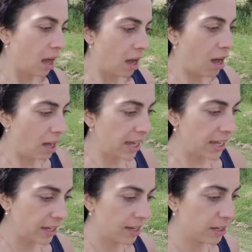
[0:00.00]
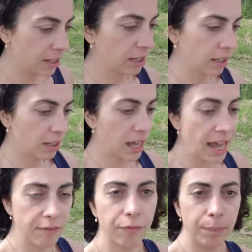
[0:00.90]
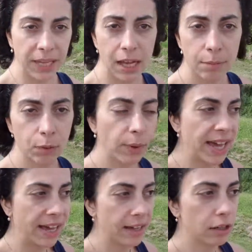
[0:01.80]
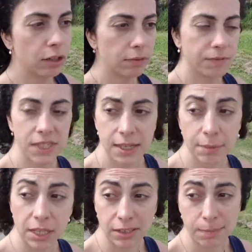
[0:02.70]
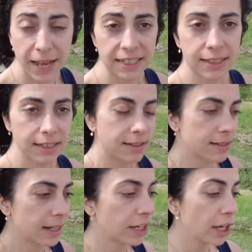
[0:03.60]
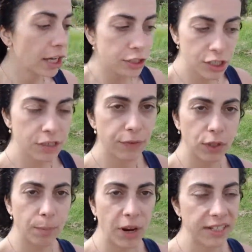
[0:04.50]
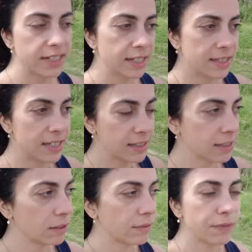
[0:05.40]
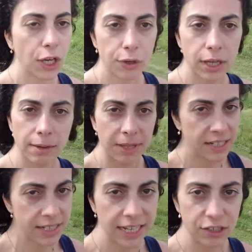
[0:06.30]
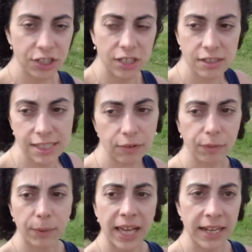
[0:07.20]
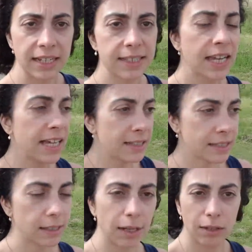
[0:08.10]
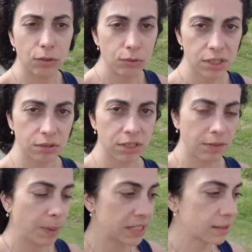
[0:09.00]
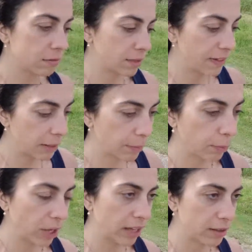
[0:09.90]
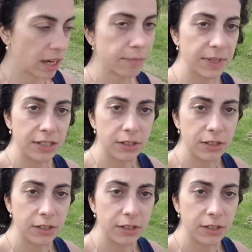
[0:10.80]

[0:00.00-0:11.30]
I have become aware of some of those patterns, like just through the practices of yoga, meditation, self-awareness, all sorts of personal development work that I've been